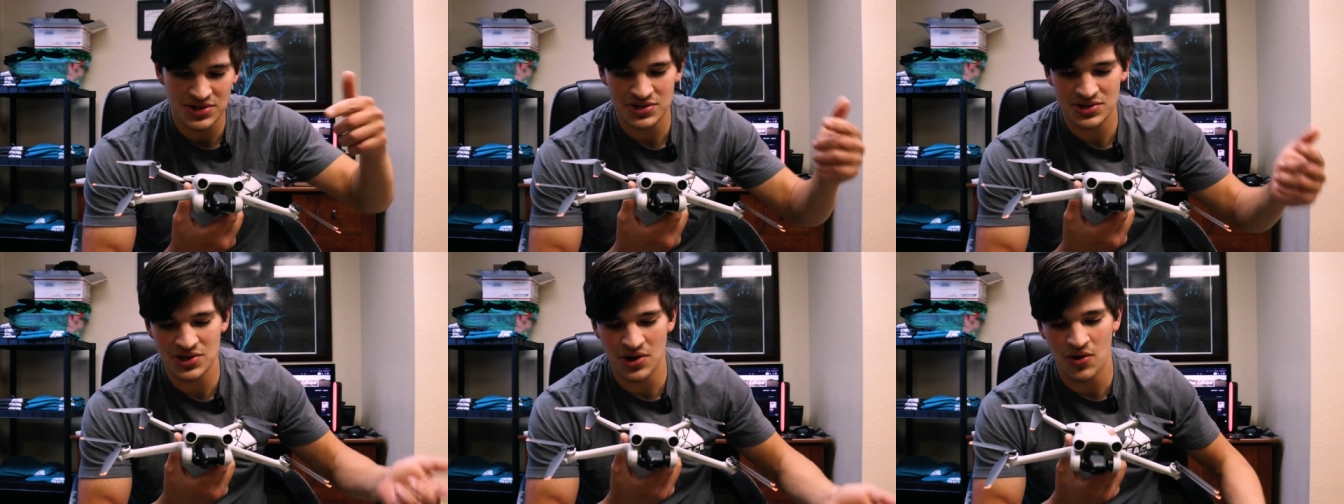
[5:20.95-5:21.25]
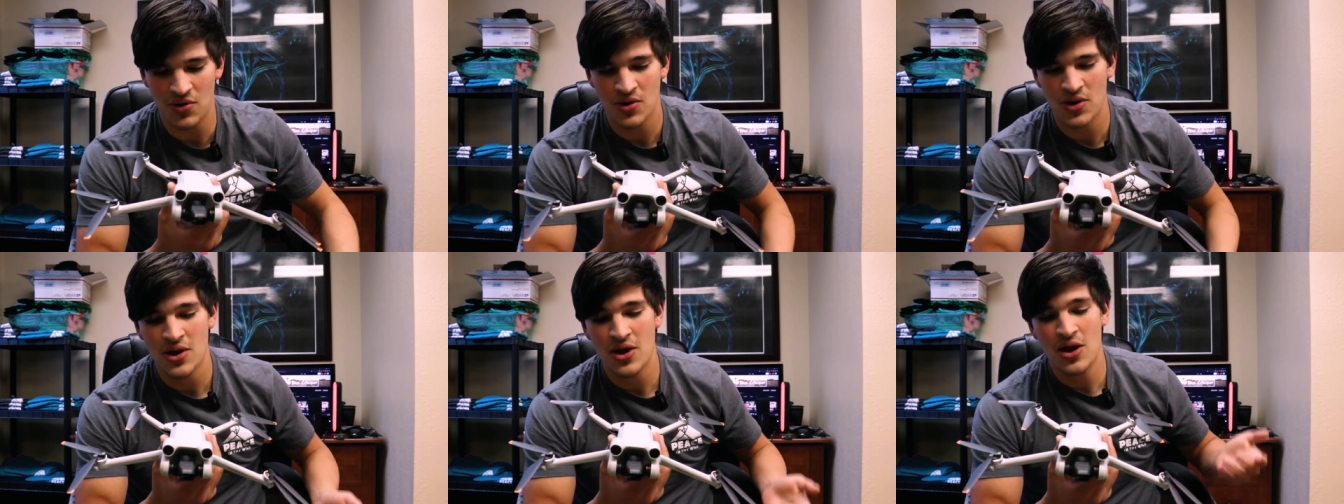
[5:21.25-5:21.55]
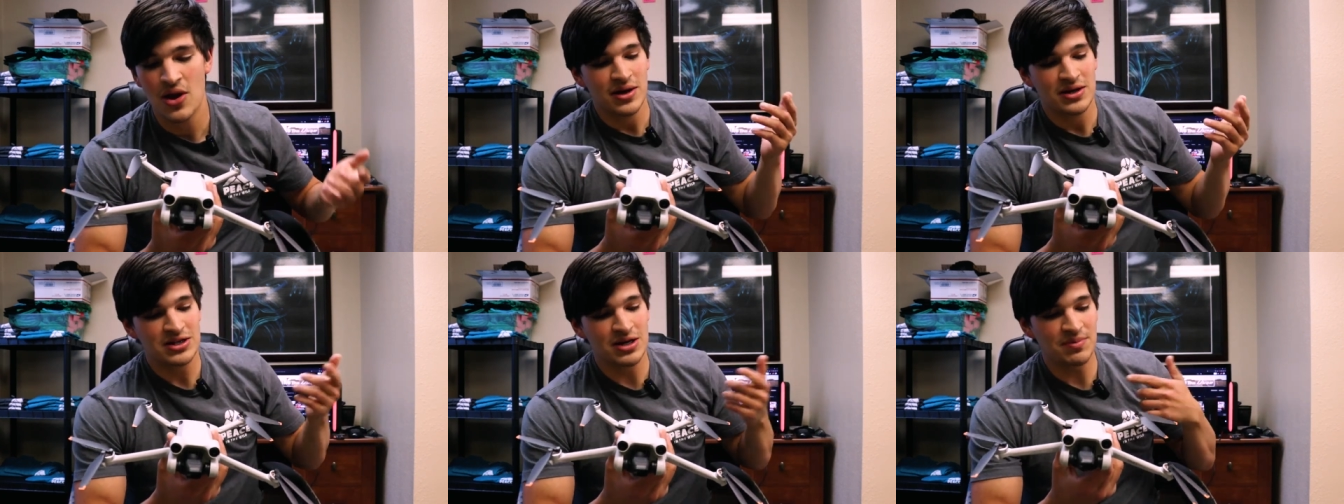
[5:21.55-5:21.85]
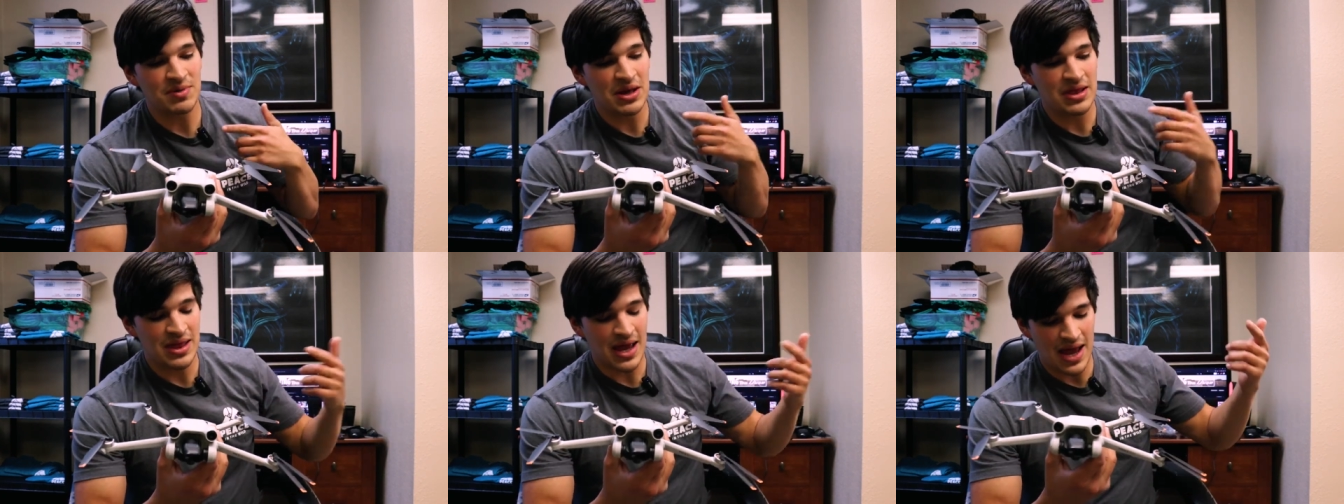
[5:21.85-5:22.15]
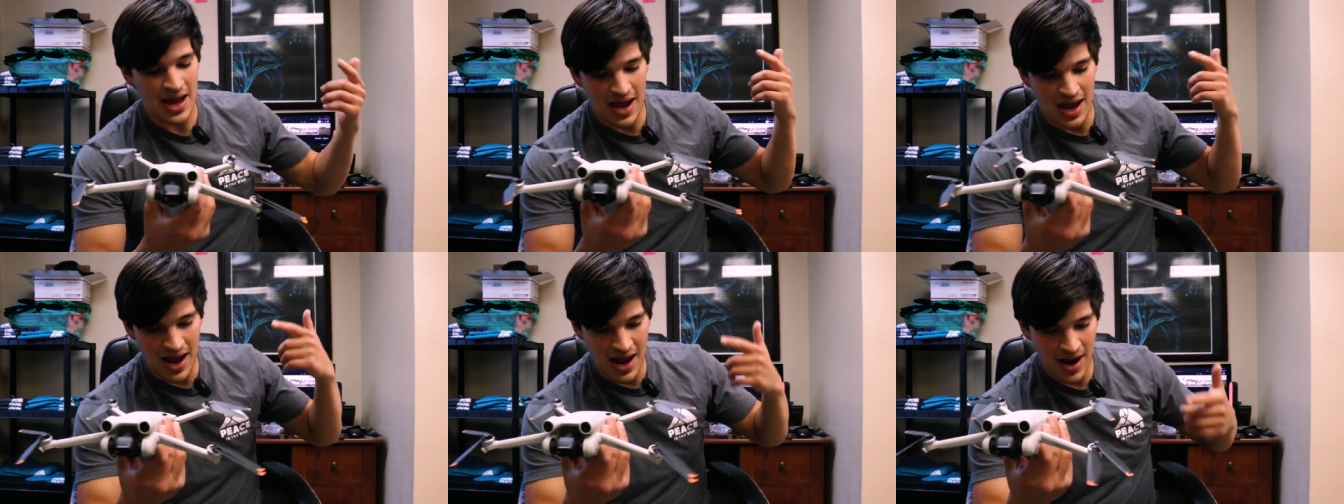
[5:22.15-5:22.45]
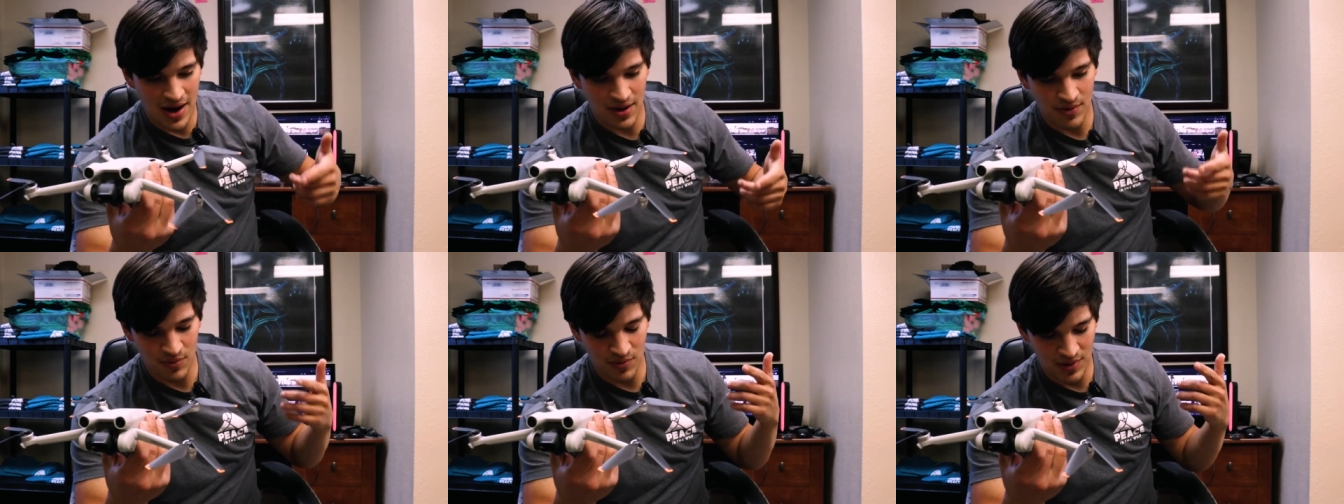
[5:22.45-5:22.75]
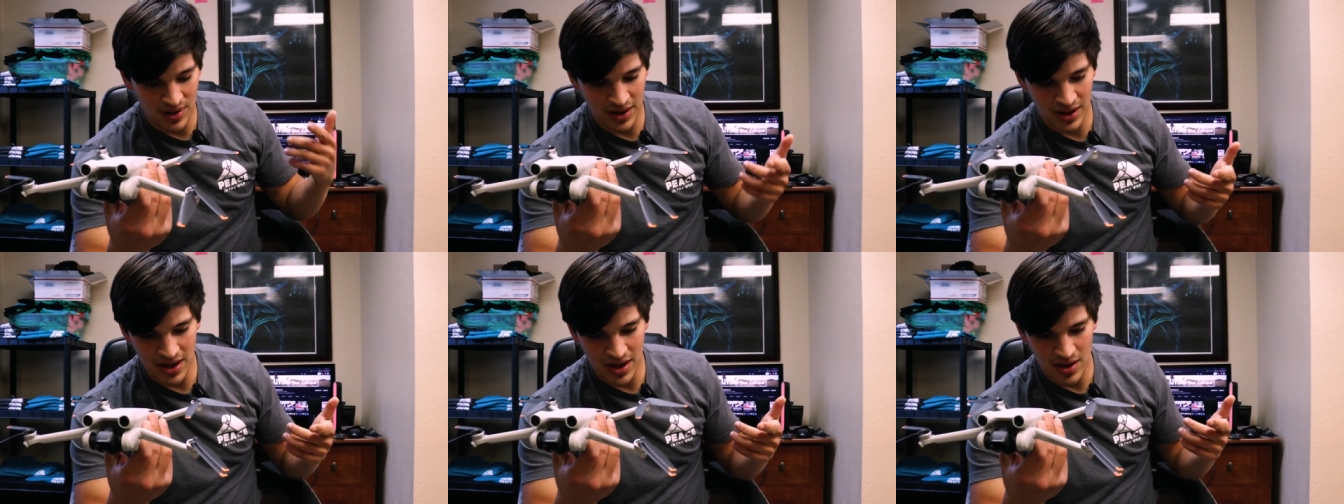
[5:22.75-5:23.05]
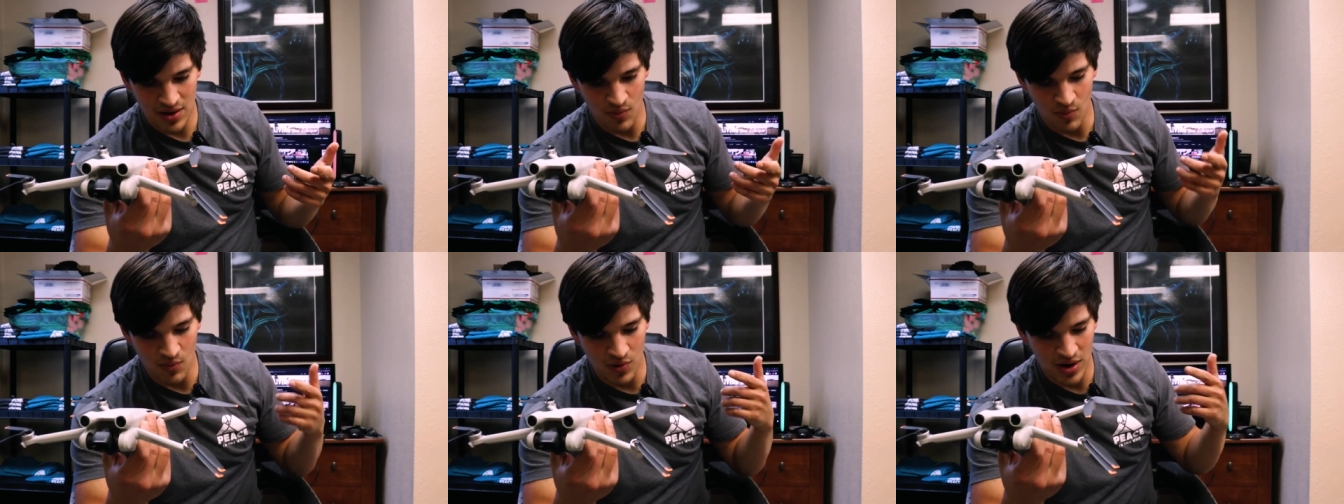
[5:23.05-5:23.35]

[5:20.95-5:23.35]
So something that I really